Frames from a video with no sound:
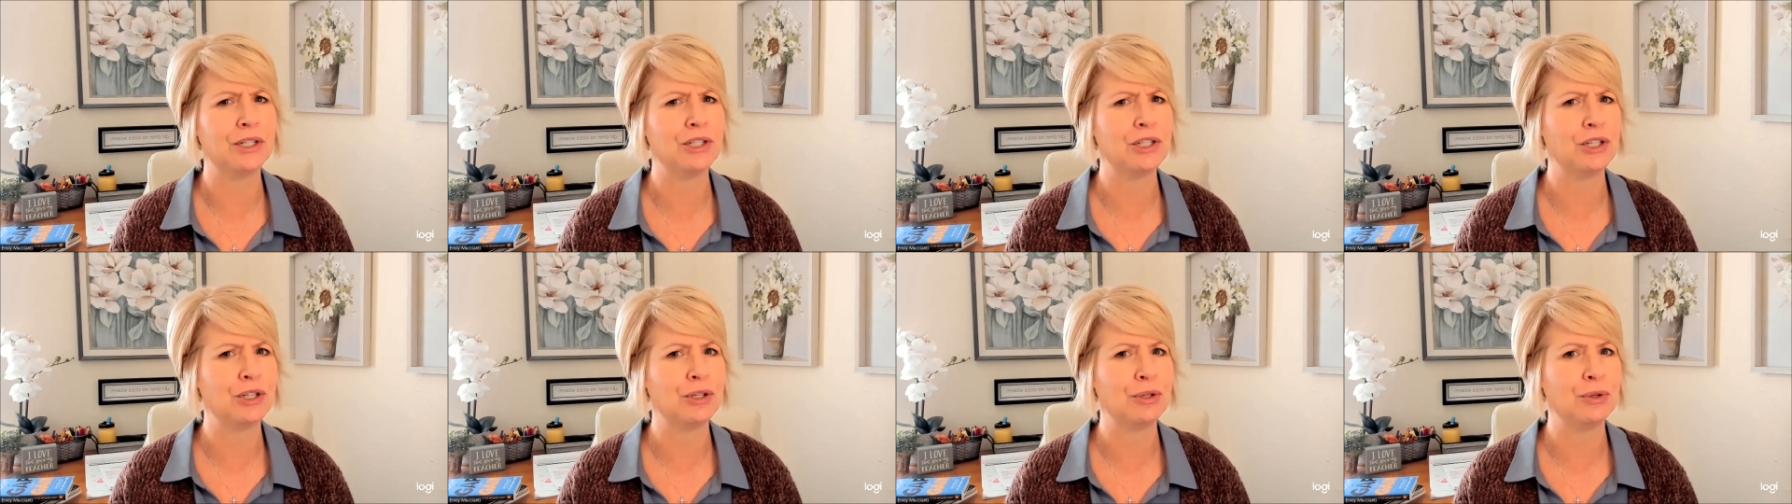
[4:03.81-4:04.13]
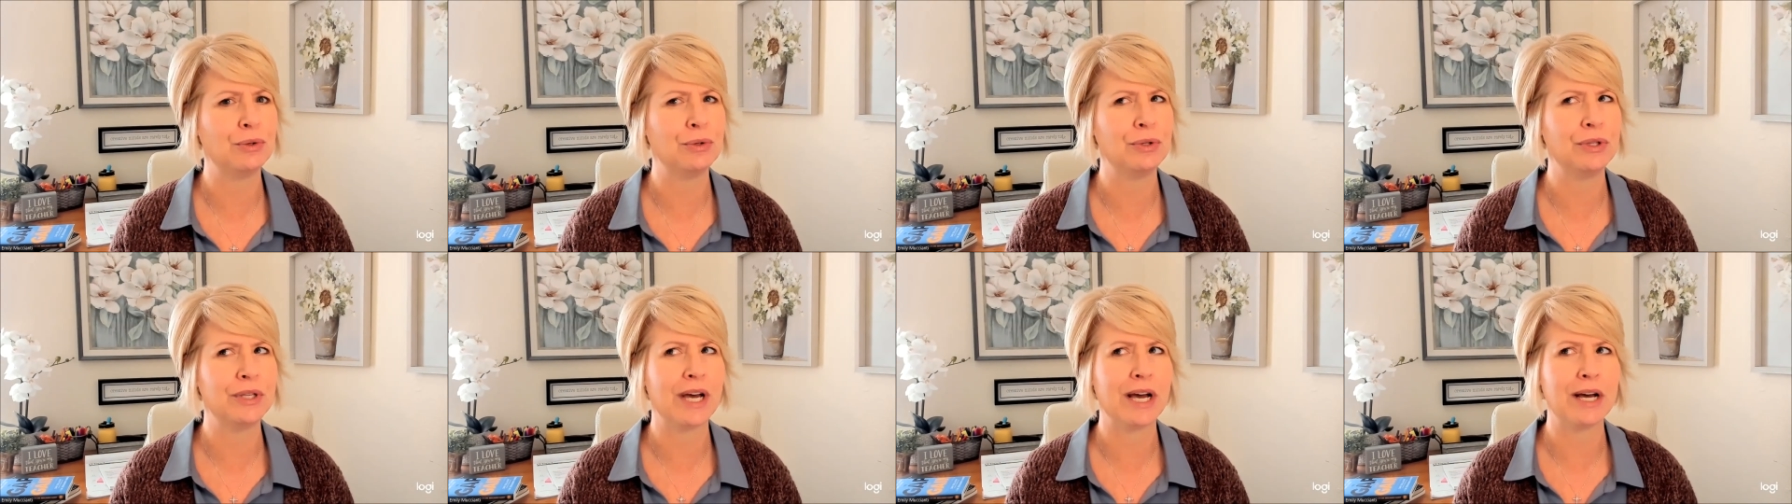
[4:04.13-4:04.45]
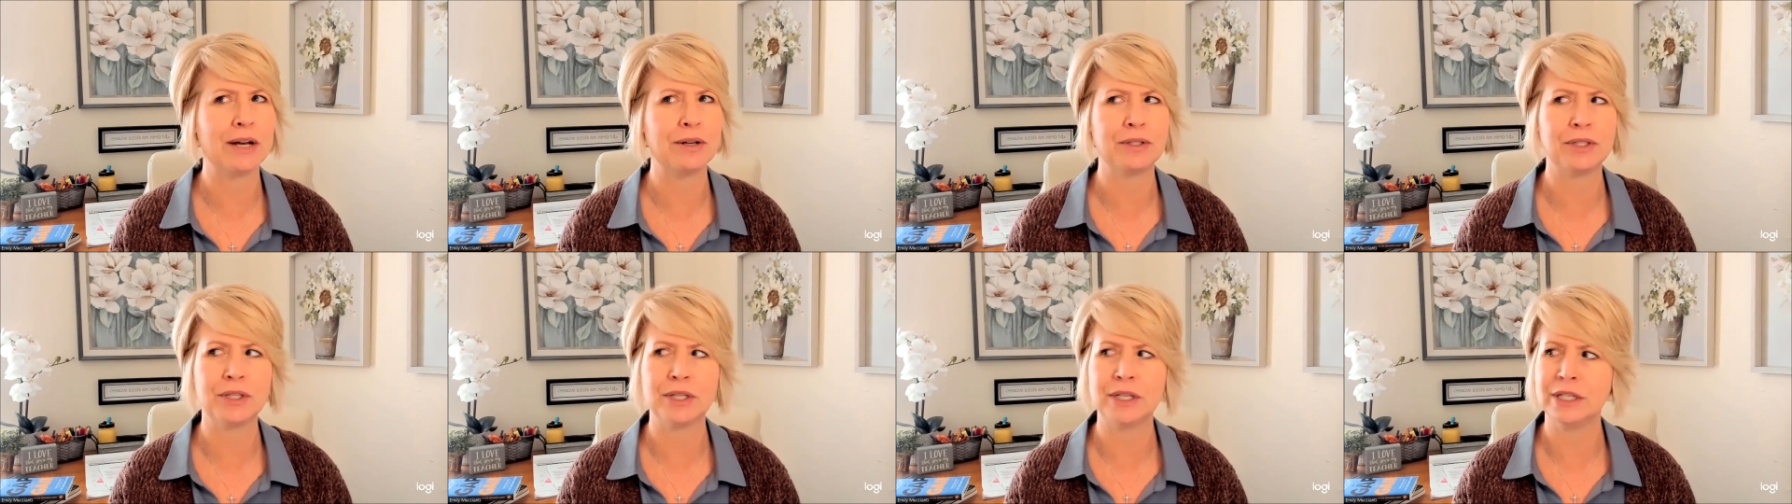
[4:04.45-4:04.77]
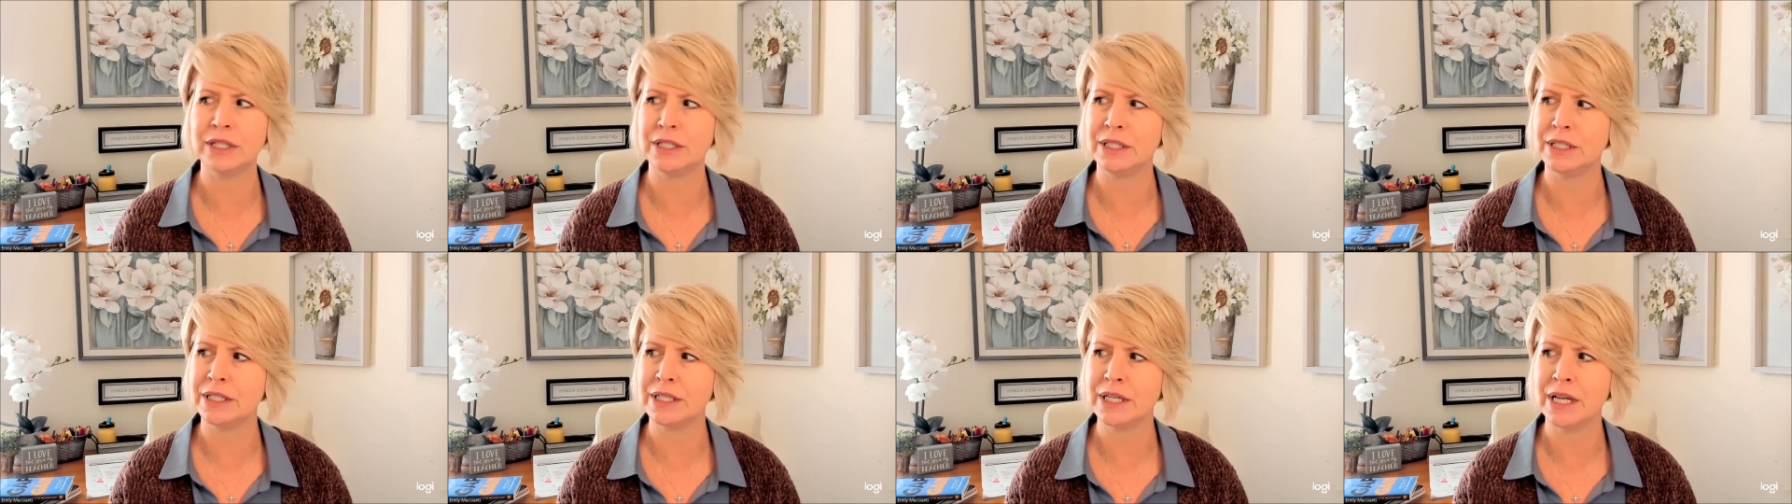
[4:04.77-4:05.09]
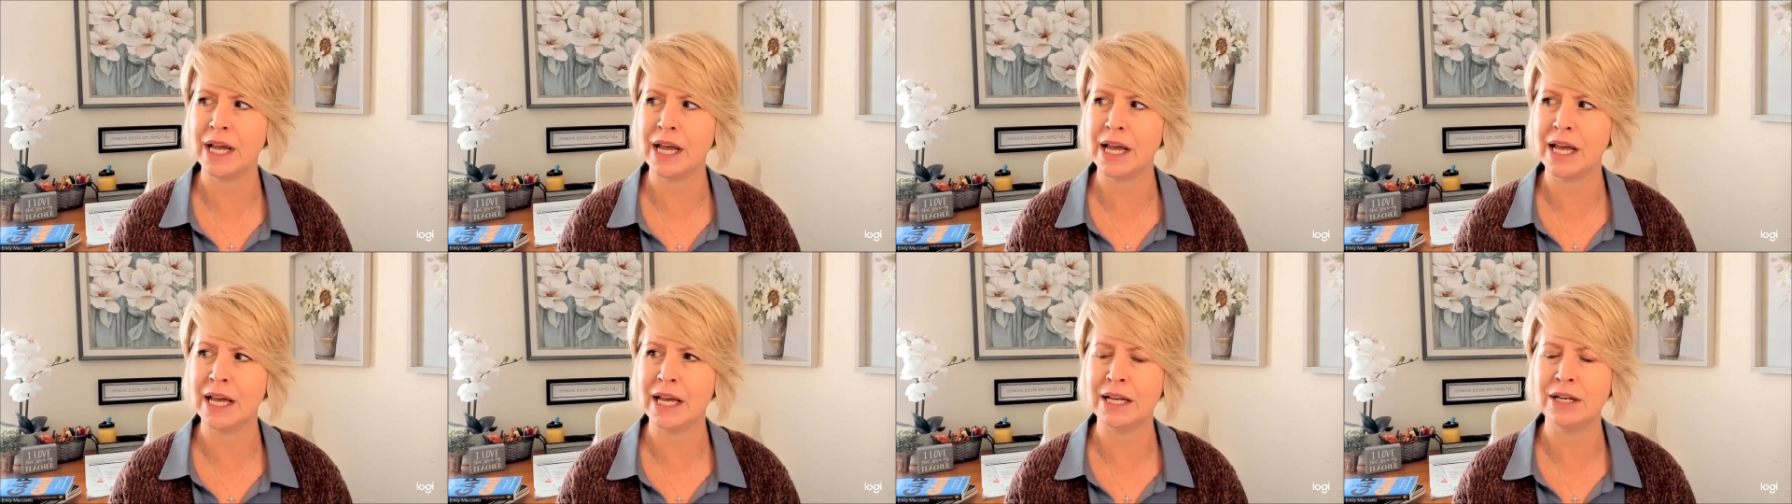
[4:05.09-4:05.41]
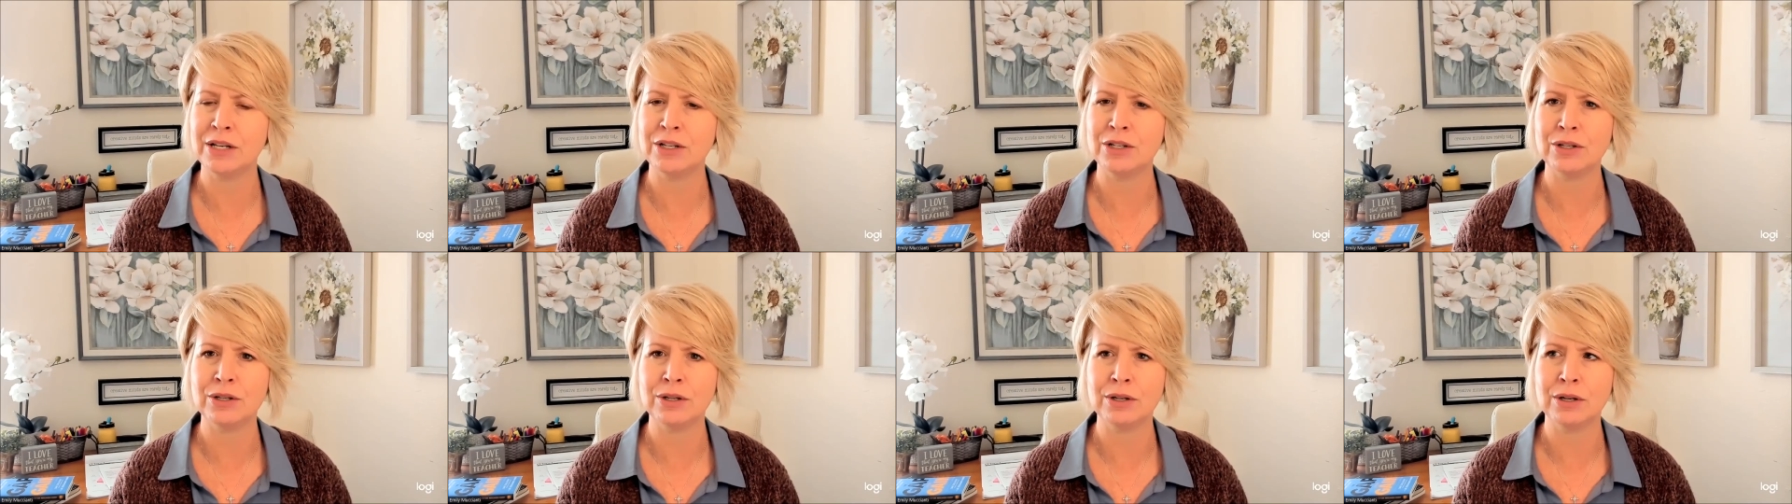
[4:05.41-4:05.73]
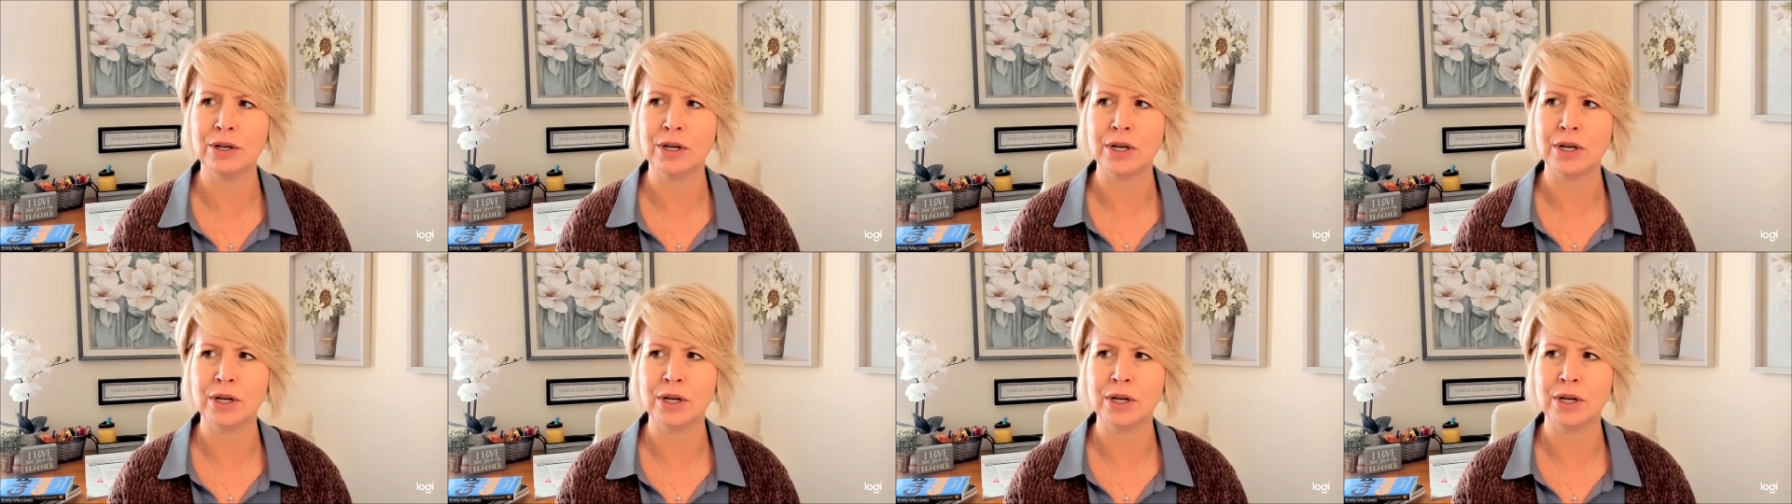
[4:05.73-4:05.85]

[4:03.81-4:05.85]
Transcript: 2010